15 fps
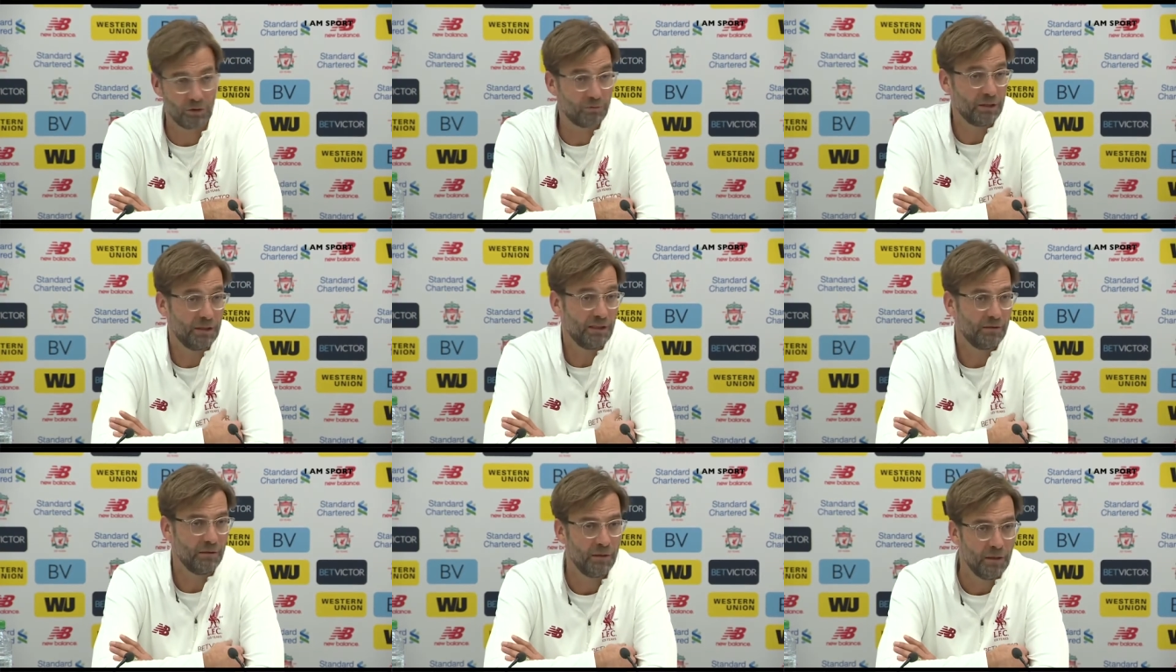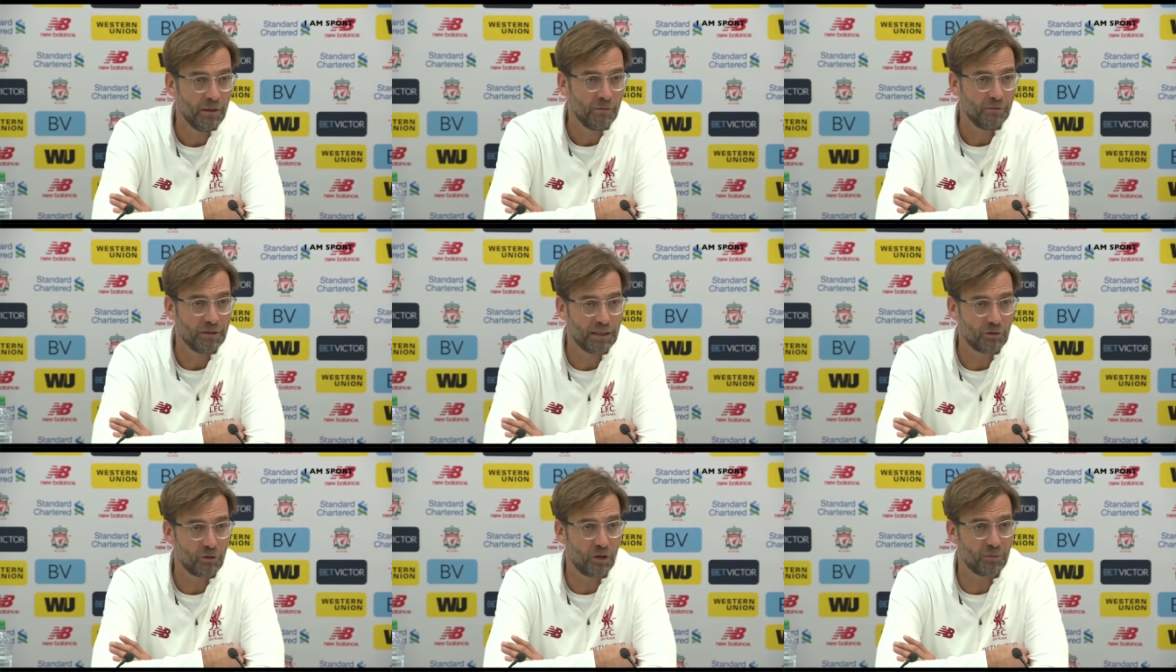What we did
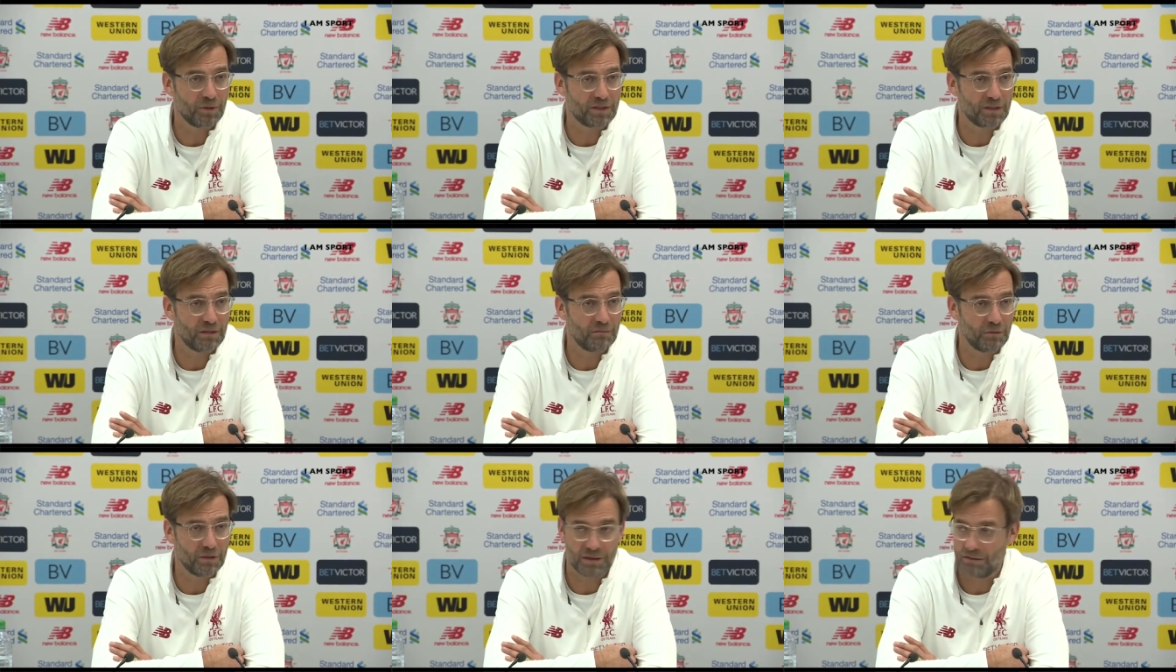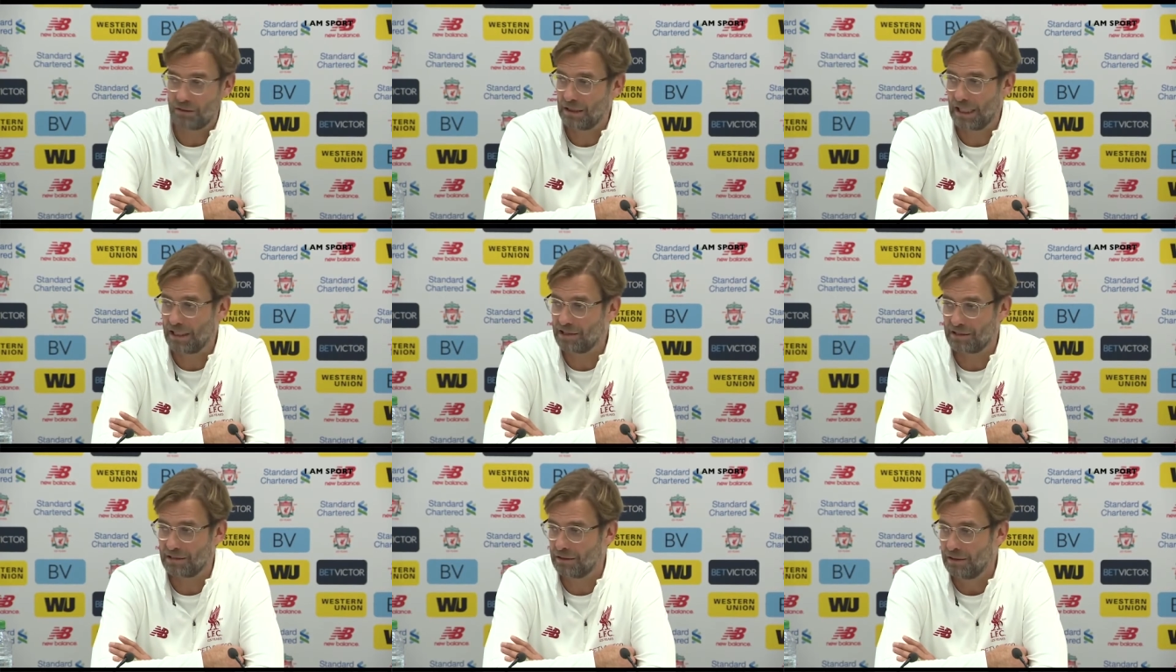with Andy Robertson was a
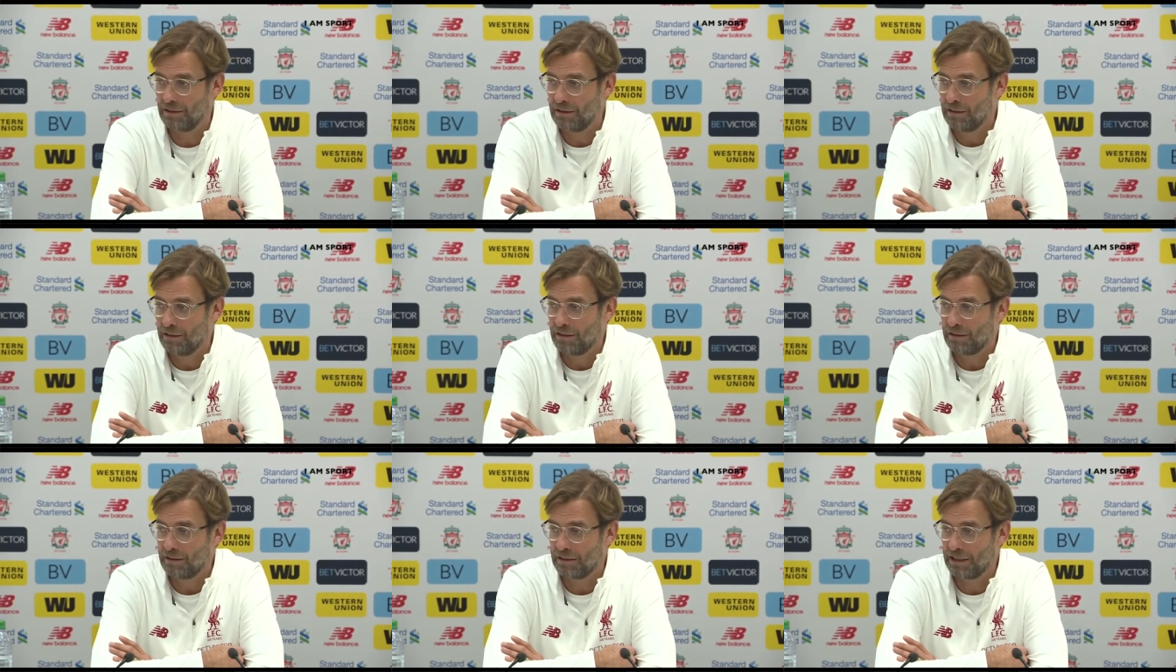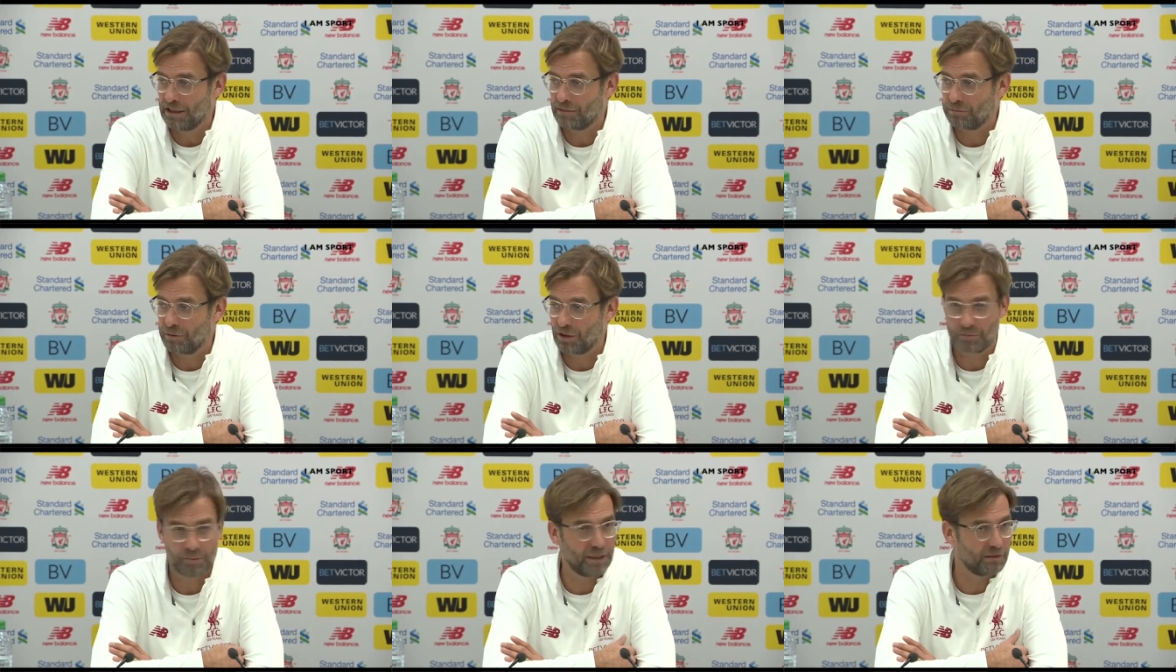nice
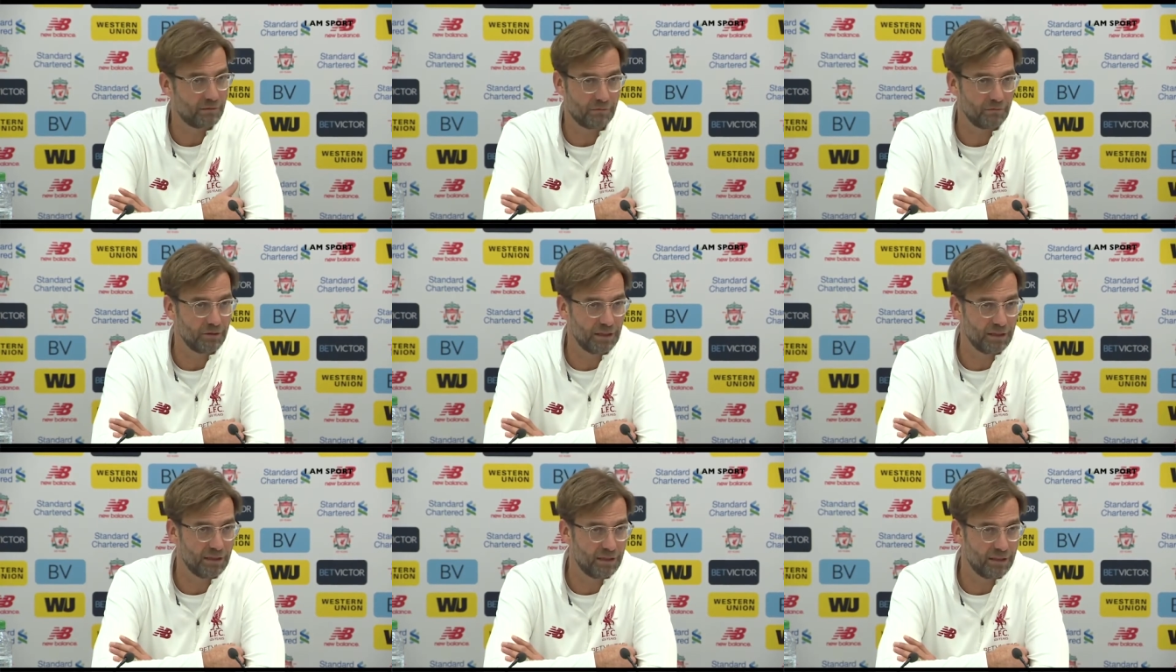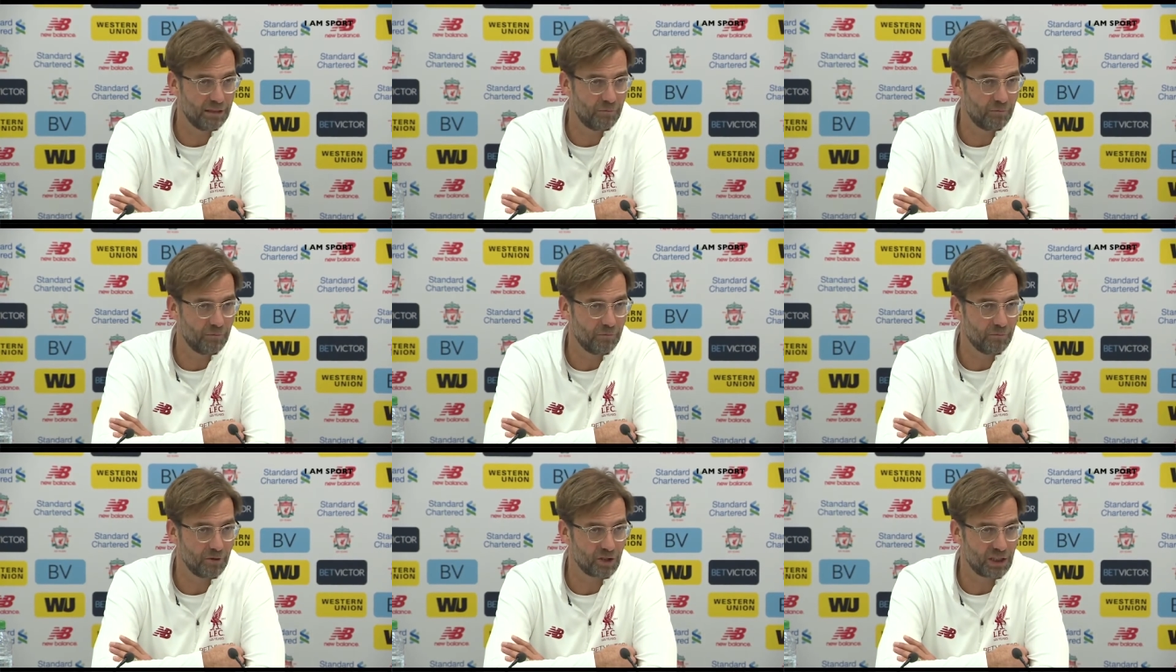prospect. Really
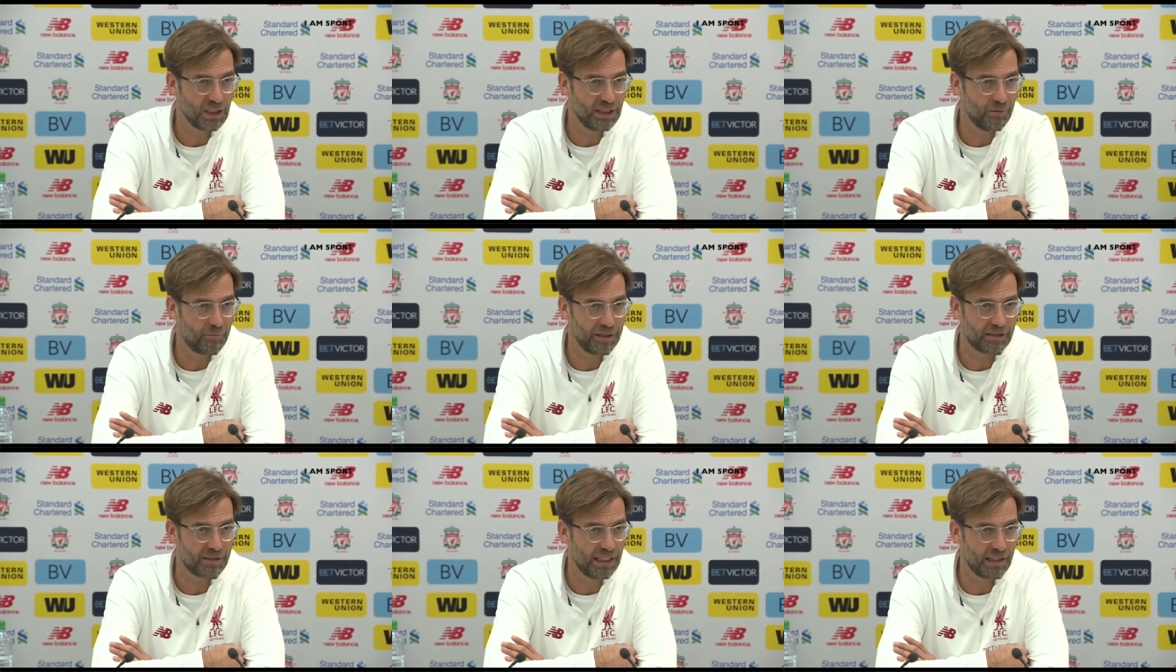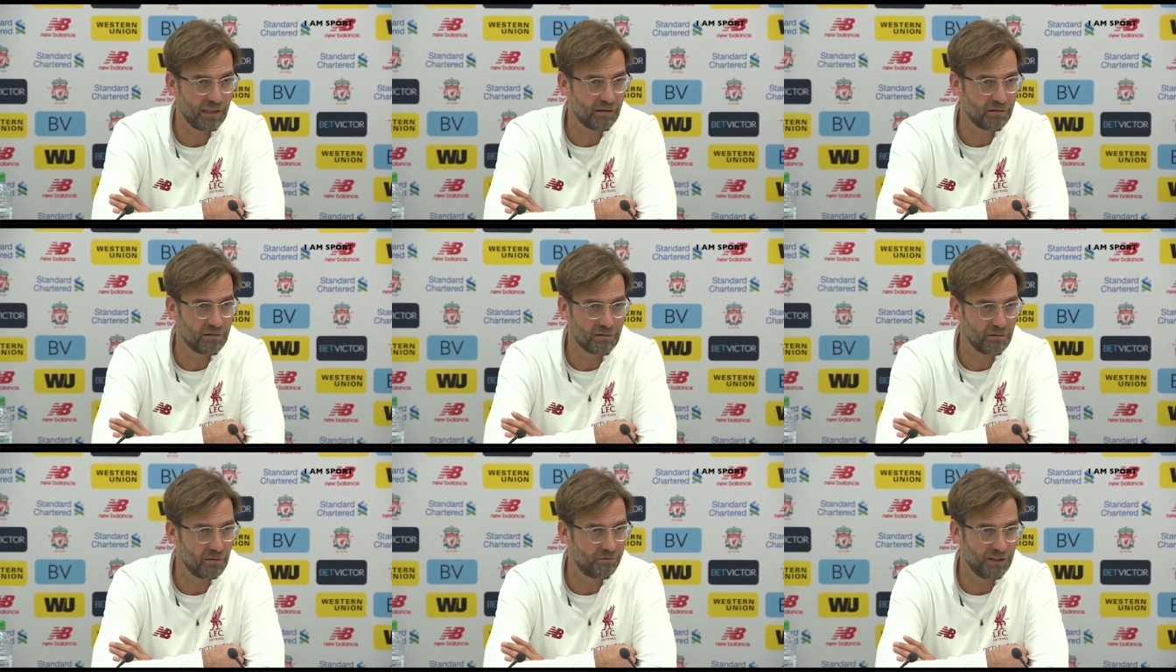was clear, big
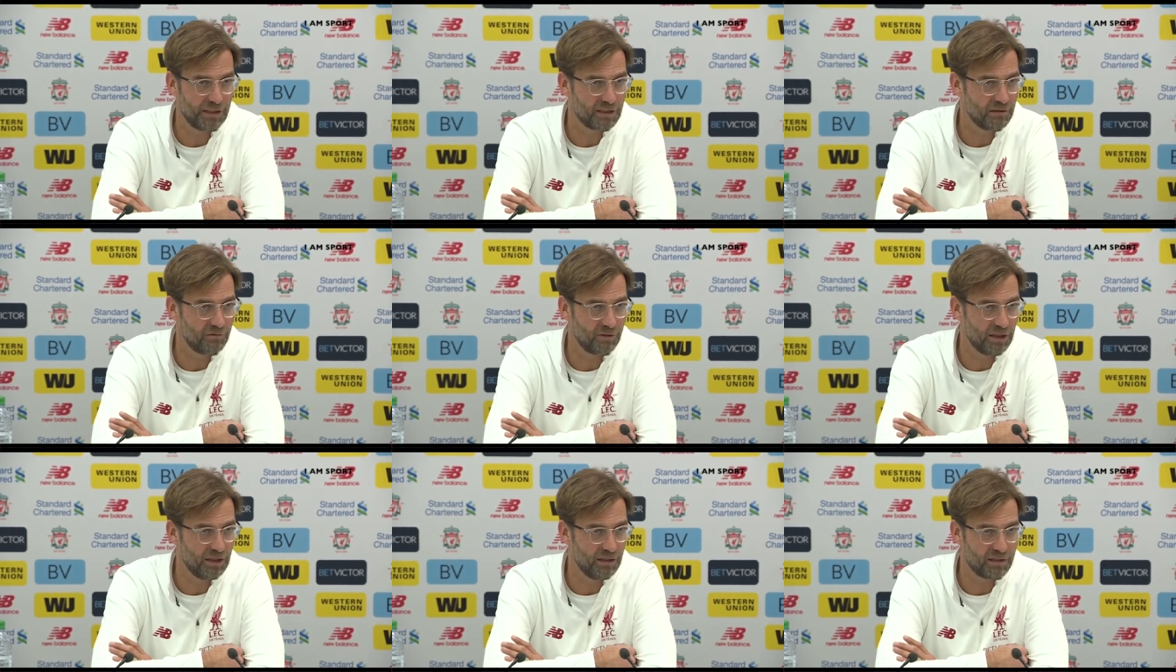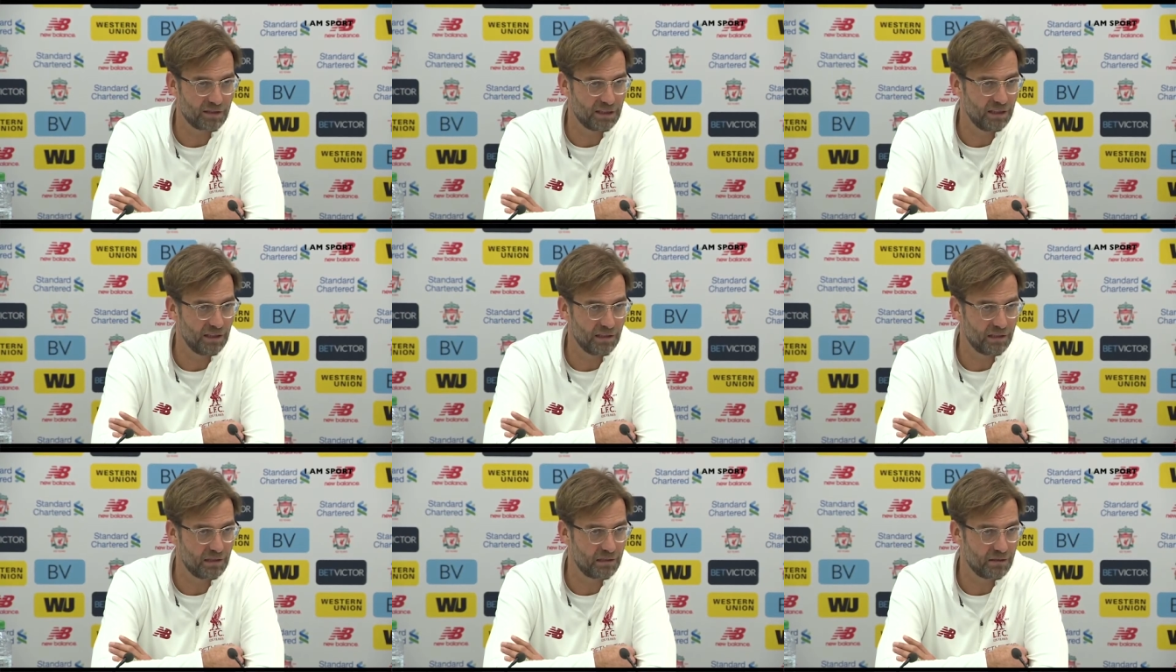talent, offensively
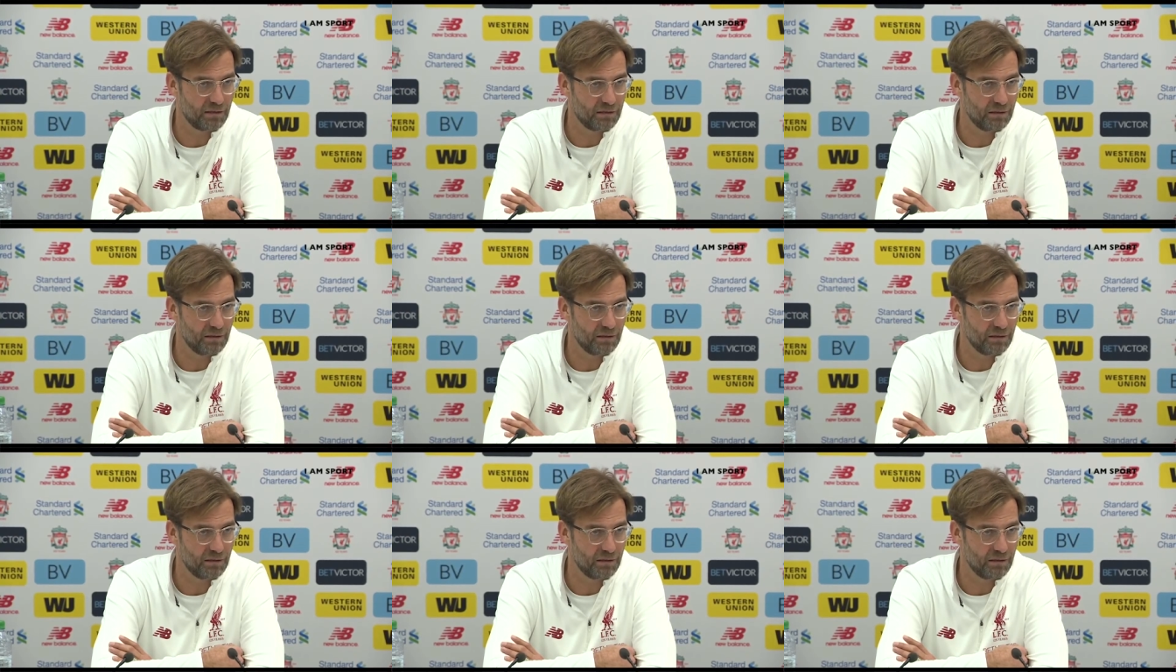skilled,